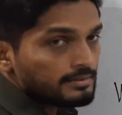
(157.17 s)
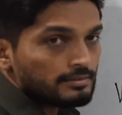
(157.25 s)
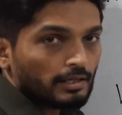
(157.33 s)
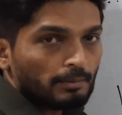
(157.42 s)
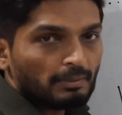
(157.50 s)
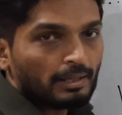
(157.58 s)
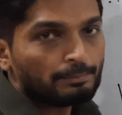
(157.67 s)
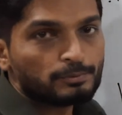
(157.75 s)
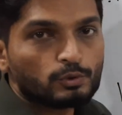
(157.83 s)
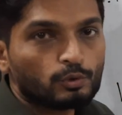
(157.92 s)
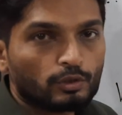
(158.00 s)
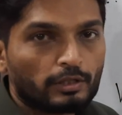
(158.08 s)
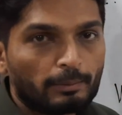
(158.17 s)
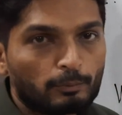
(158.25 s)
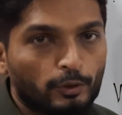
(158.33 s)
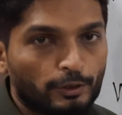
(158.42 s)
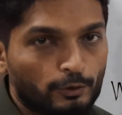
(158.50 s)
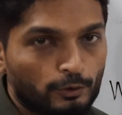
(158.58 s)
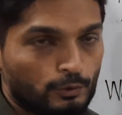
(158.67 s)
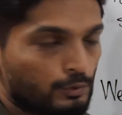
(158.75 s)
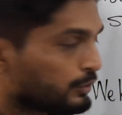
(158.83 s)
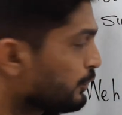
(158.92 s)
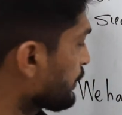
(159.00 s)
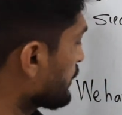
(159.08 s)
same epsilon I'm going to
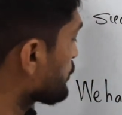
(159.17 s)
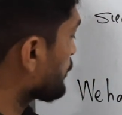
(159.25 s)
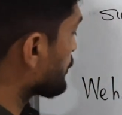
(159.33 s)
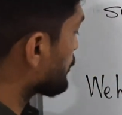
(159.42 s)
use. Okay, so